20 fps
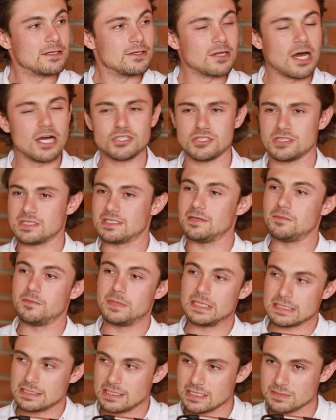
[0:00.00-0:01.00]
Not just in
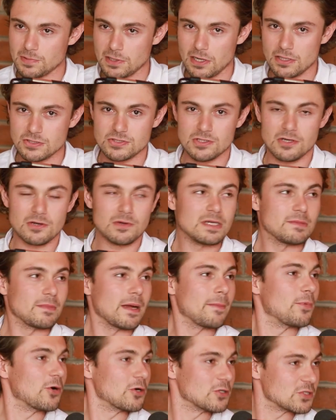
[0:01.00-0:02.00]
business, but also in my
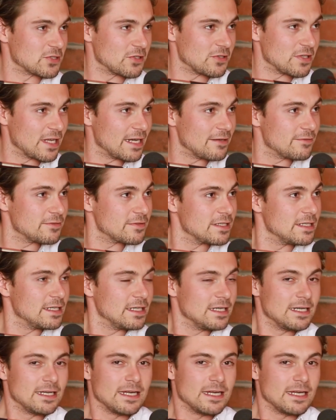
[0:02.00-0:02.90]
personal life. Mm-hmm.